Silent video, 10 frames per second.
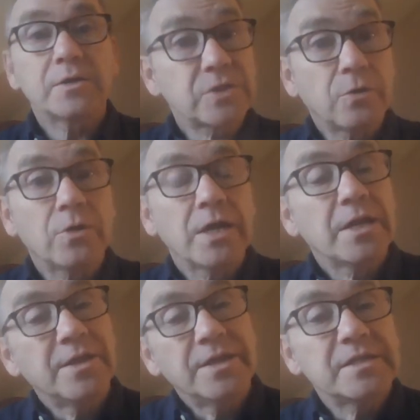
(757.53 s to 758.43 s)
so
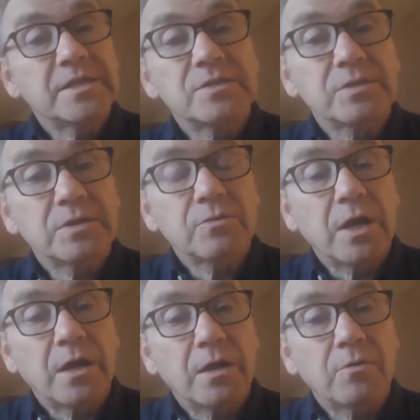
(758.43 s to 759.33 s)
this is
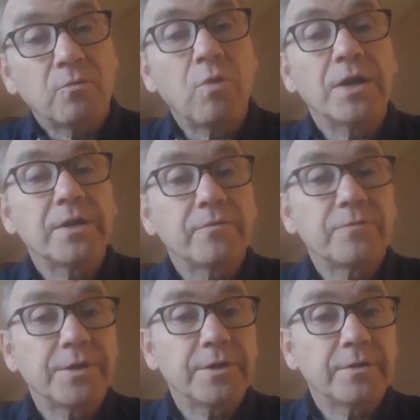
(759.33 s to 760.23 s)
uh, one of
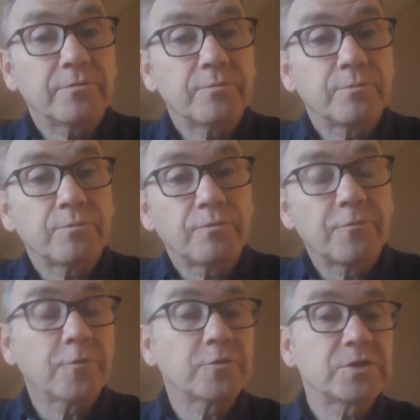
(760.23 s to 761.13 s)
the
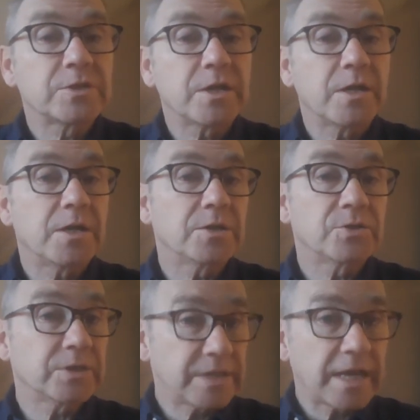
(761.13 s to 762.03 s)
first uh,
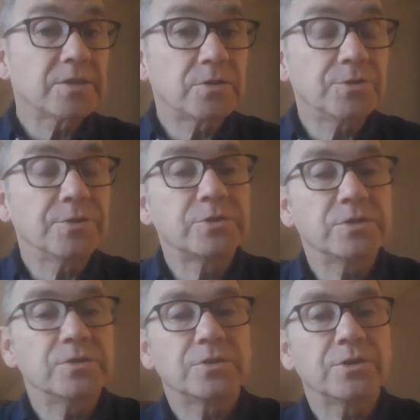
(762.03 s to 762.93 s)
sort of technical
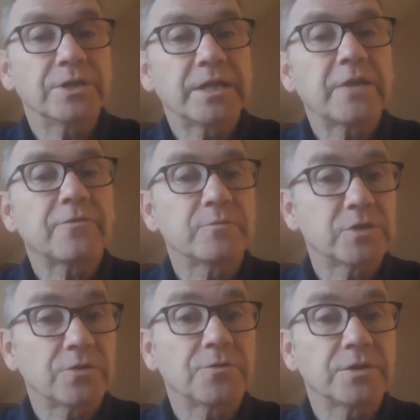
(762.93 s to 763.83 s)
notions you're going to get from
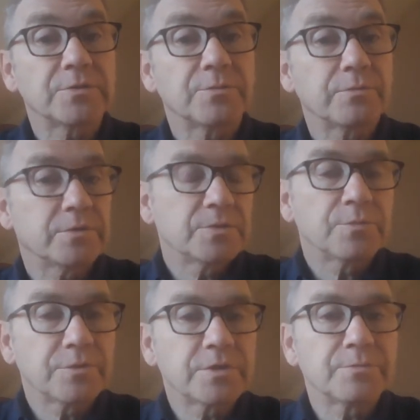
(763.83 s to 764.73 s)
Sartre. it's, it's a
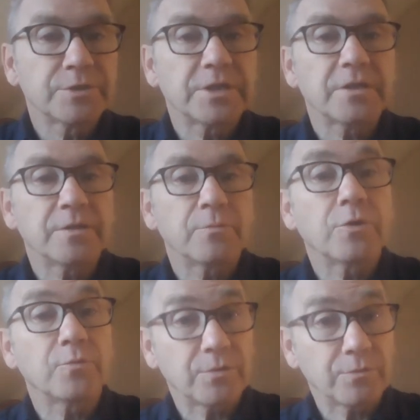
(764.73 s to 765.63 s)
particularly
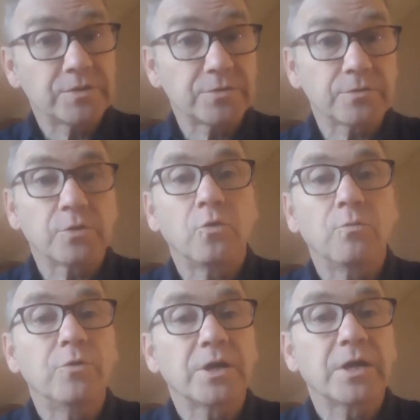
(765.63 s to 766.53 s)
important one. It runs throughout the whole
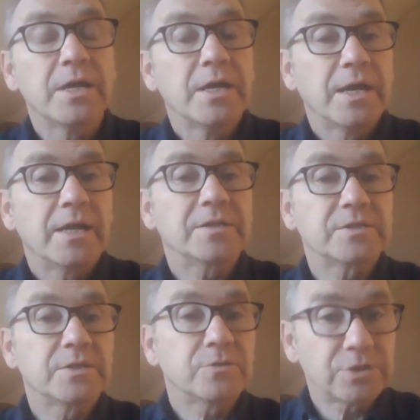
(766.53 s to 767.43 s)
book, and it's
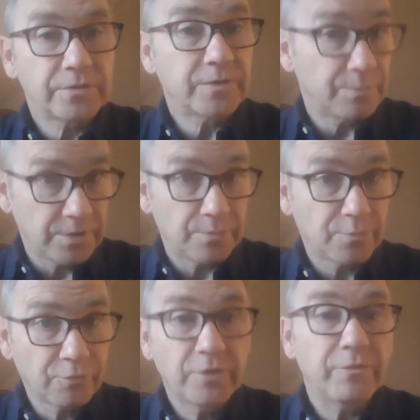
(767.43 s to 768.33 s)
the notion of the the
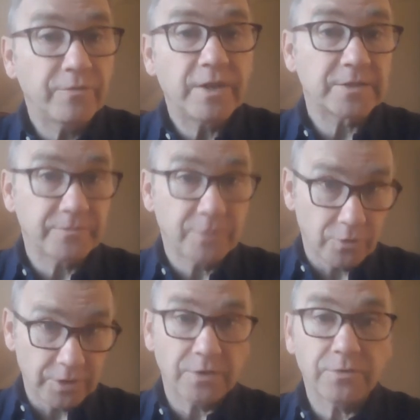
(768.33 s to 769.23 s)
pre-reflective
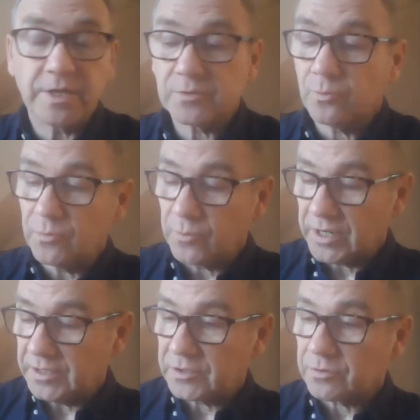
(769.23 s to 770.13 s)
cogito. That's one way
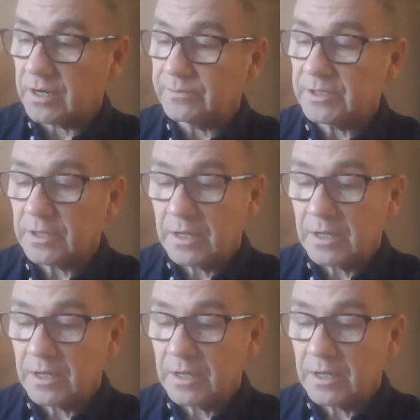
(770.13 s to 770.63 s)
he describes it.